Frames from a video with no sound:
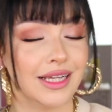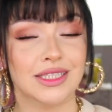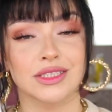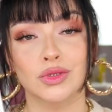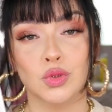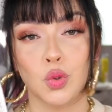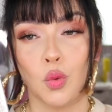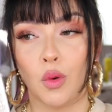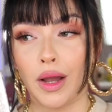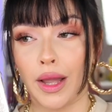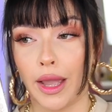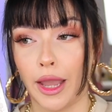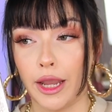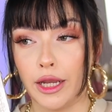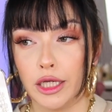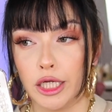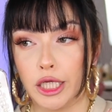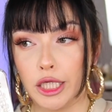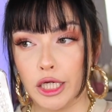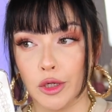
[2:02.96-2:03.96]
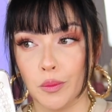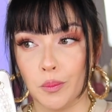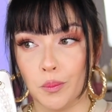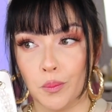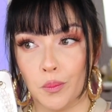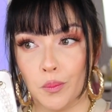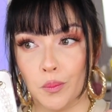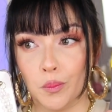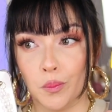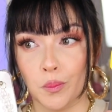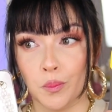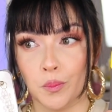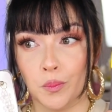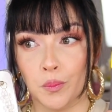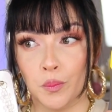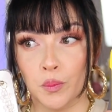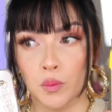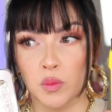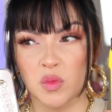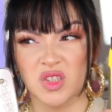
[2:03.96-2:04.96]
I took a little
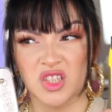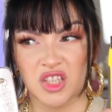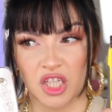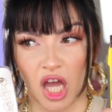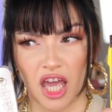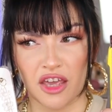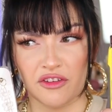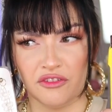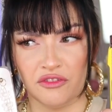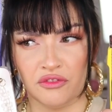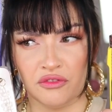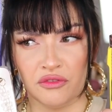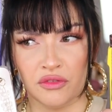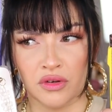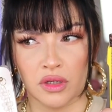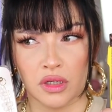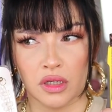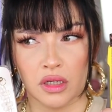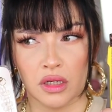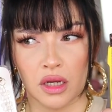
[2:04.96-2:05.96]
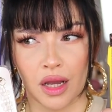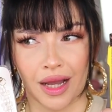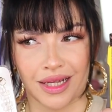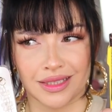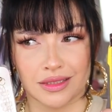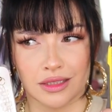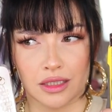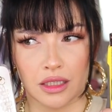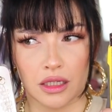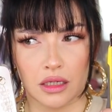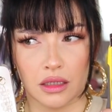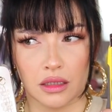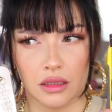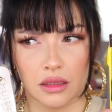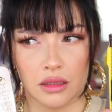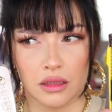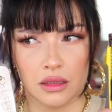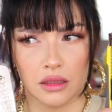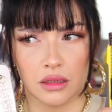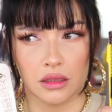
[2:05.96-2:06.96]
knife cutter,
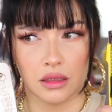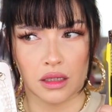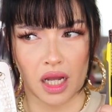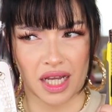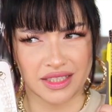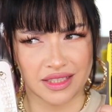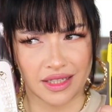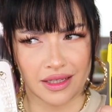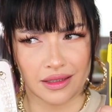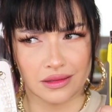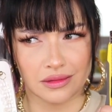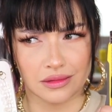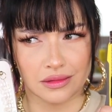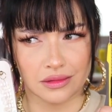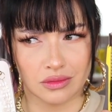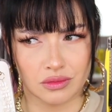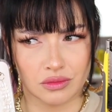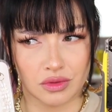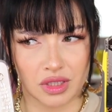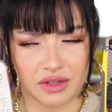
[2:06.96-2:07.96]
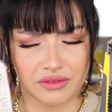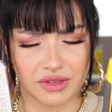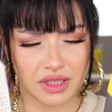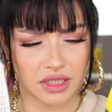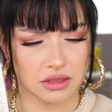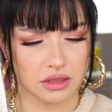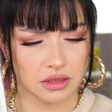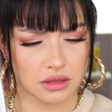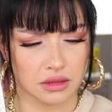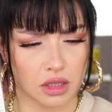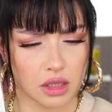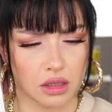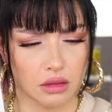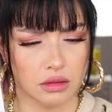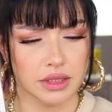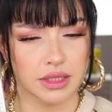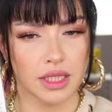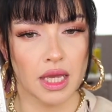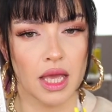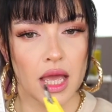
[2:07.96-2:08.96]
cutex, whatever this is
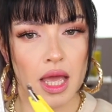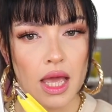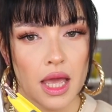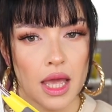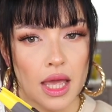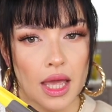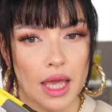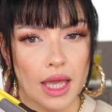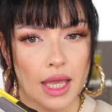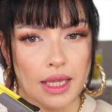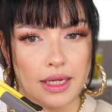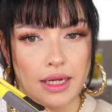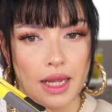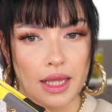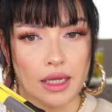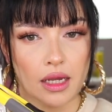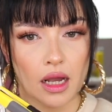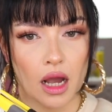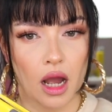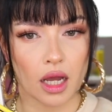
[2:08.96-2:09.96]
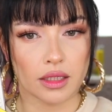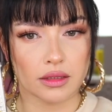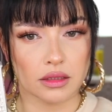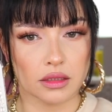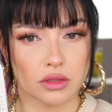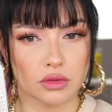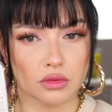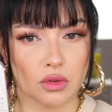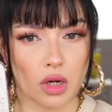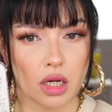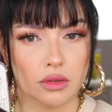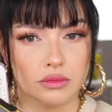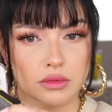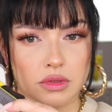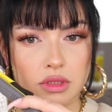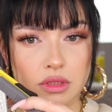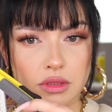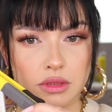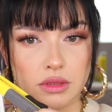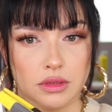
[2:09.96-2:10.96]
called, and I cut
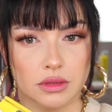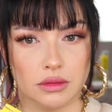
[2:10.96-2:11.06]
around,